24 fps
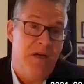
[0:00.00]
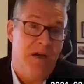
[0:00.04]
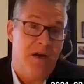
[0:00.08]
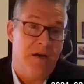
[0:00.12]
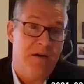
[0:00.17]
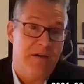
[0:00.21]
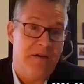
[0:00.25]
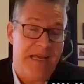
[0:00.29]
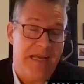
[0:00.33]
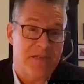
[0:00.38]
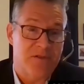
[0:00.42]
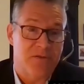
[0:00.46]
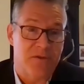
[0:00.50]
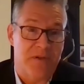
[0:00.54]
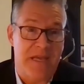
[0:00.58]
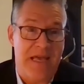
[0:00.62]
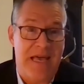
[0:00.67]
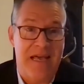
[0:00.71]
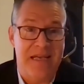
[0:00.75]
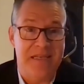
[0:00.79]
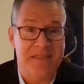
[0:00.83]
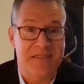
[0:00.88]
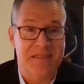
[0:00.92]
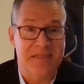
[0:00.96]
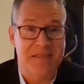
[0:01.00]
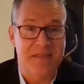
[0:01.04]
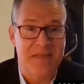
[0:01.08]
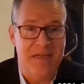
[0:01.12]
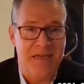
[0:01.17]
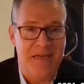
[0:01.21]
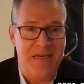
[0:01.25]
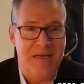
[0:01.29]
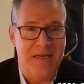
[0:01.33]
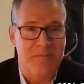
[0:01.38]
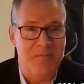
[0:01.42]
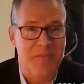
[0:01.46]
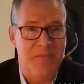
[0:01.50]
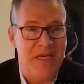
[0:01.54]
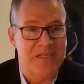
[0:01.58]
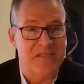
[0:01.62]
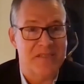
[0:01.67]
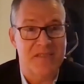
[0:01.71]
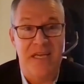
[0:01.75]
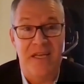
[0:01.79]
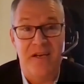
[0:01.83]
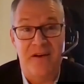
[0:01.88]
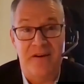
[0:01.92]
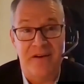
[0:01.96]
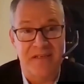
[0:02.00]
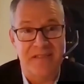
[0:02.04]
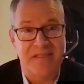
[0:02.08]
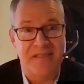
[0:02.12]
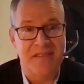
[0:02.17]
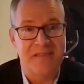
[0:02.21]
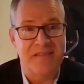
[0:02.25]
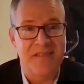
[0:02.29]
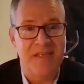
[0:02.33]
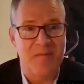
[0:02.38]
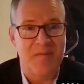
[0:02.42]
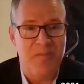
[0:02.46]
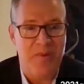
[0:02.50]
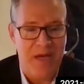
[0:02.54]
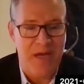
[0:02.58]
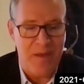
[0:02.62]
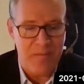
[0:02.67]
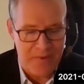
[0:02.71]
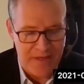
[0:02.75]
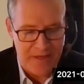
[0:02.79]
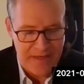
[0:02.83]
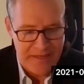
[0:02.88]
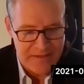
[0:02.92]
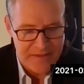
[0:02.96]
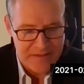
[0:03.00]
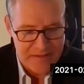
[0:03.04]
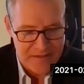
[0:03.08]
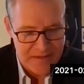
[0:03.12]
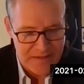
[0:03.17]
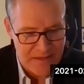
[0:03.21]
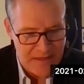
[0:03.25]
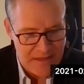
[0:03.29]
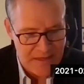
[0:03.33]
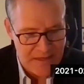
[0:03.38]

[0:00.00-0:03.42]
our natural gas mix in our existing pipelines.